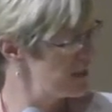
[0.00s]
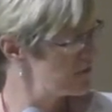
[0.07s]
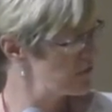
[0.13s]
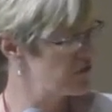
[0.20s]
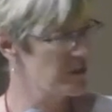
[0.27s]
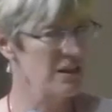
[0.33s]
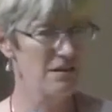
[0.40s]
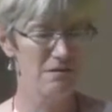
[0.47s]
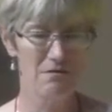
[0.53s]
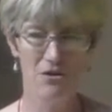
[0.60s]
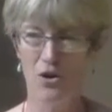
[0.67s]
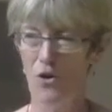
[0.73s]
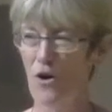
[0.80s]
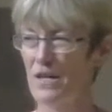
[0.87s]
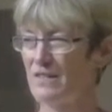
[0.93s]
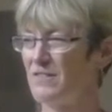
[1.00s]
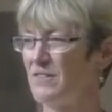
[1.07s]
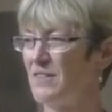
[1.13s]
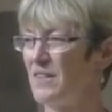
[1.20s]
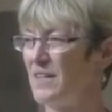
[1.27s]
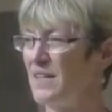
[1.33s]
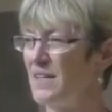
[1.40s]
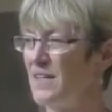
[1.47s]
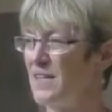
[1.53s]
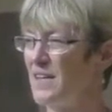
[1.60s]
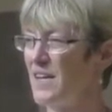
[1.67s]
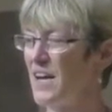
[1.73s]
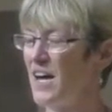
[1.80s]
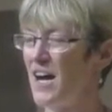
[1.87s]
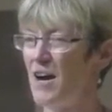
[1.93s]
how they're more connected
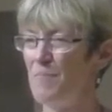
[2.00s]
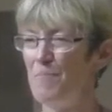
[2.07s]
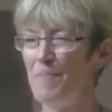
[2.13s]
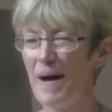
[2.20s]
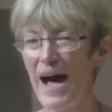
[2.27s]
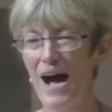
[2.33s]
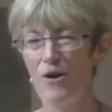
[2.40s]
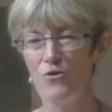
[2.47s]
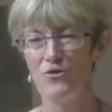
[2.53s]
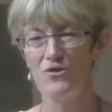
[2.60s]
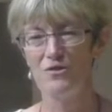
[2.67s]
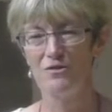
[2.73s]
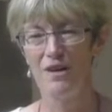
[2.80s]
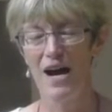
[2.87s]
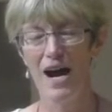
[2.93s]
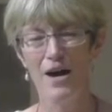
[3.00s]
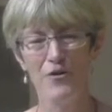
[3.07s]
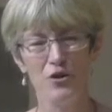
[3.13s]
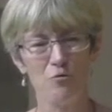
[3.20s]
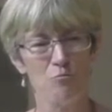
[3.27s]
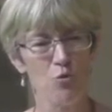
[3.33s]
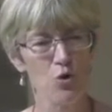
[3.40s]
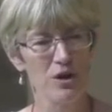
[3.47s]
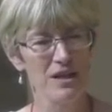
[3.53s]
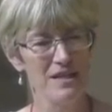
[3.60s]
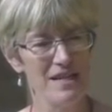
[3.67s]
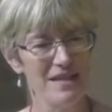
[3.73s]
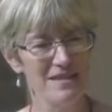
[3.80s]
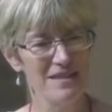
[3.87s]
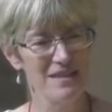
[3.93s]
than they might initially appear.
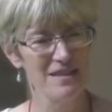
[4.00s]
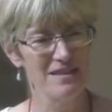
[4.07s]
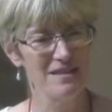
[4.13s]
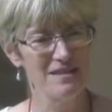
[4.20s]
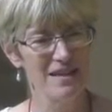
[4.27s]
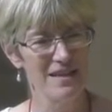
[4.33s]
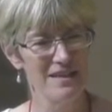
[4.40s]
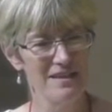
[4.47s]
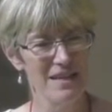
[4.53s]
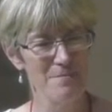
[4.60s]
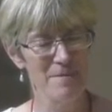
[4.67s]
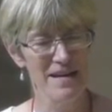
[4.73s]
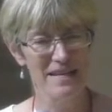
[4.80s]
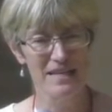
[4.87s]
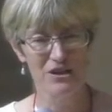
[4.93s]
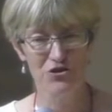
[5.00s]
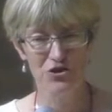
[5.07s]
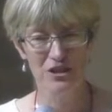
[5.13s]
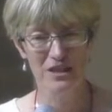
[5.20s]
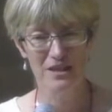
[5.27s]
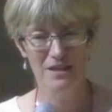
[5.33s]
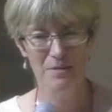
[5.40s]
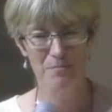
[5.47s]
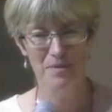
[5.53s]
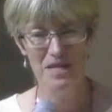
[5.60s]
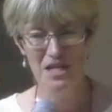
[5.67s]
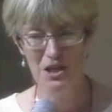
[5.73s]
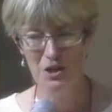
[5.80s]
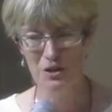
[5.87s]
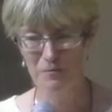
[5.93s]
I'll say a bit more about that later,
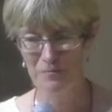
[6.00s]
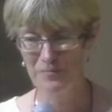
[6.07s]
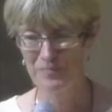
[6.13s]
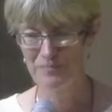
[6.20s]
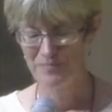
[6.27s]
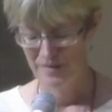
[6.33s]
perhaps.